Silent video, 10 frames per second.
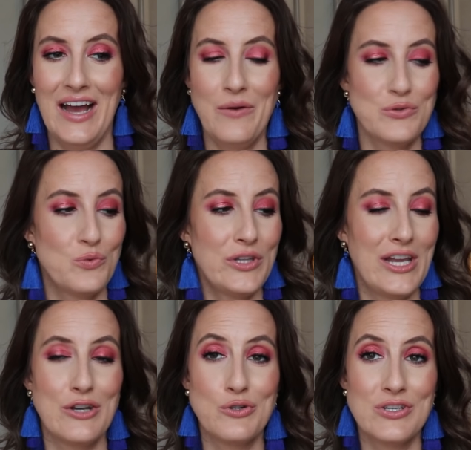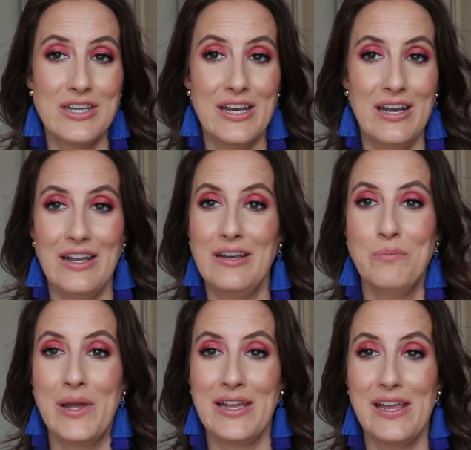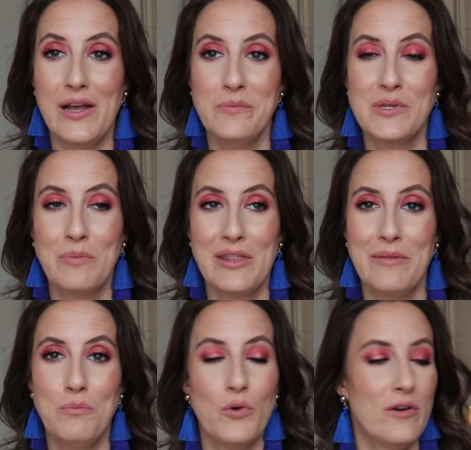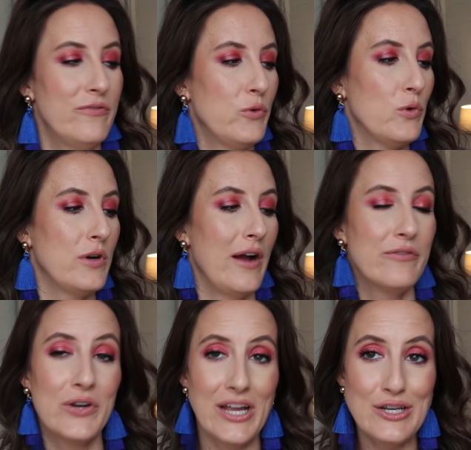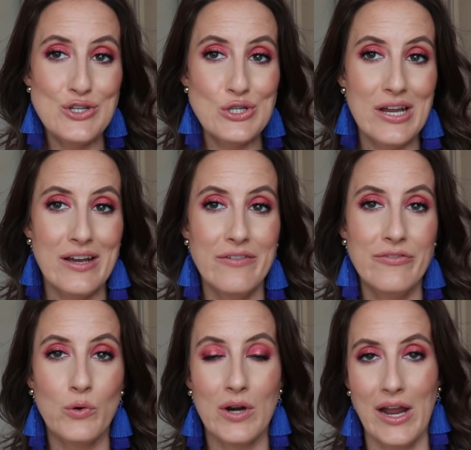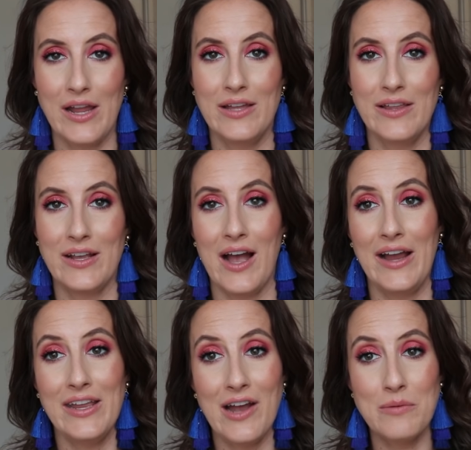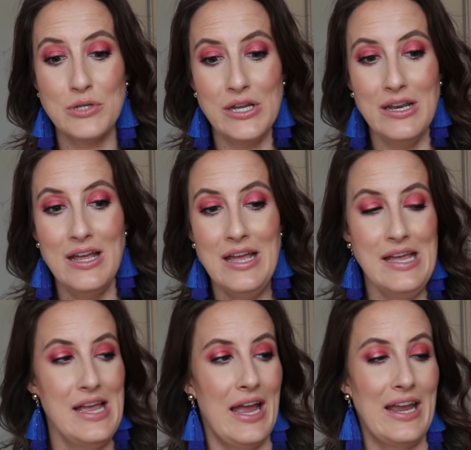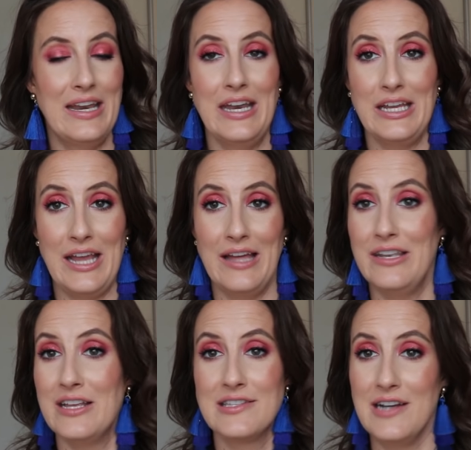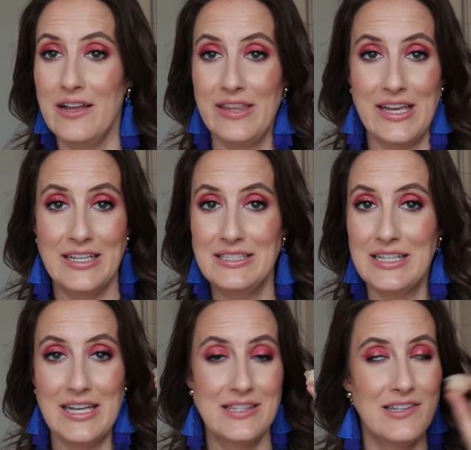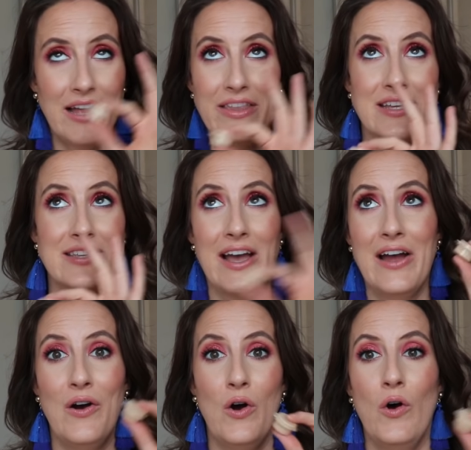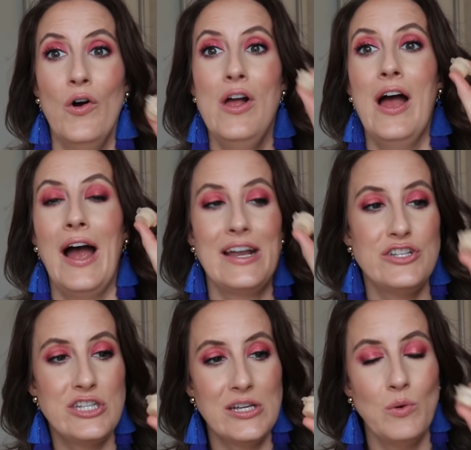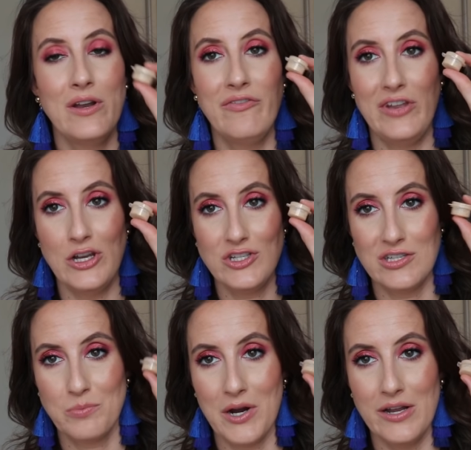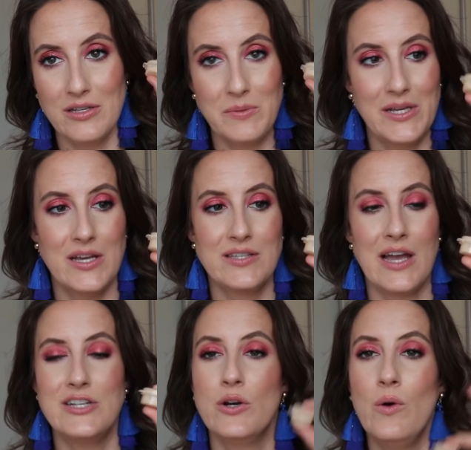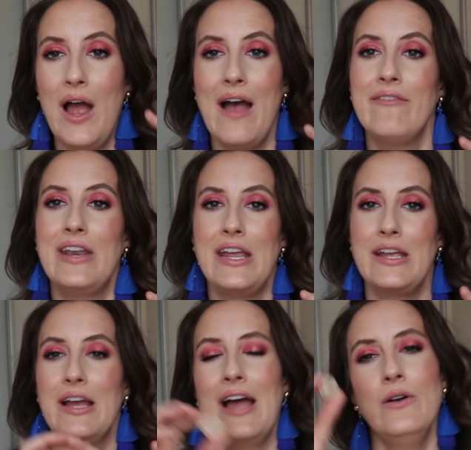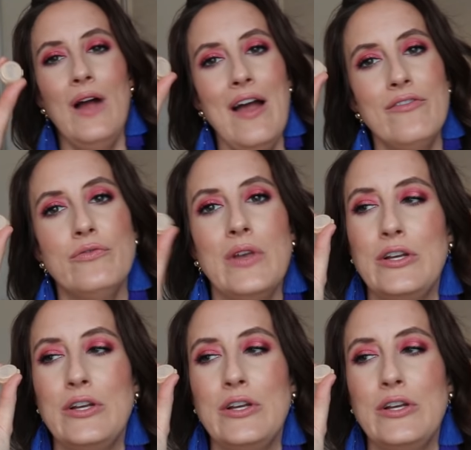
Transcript: I was really interested in picking up something more full coverage for a like high-end option. And yeah, it's not this. It's not this at all. I did want to finish this product because I don't have any, I don't have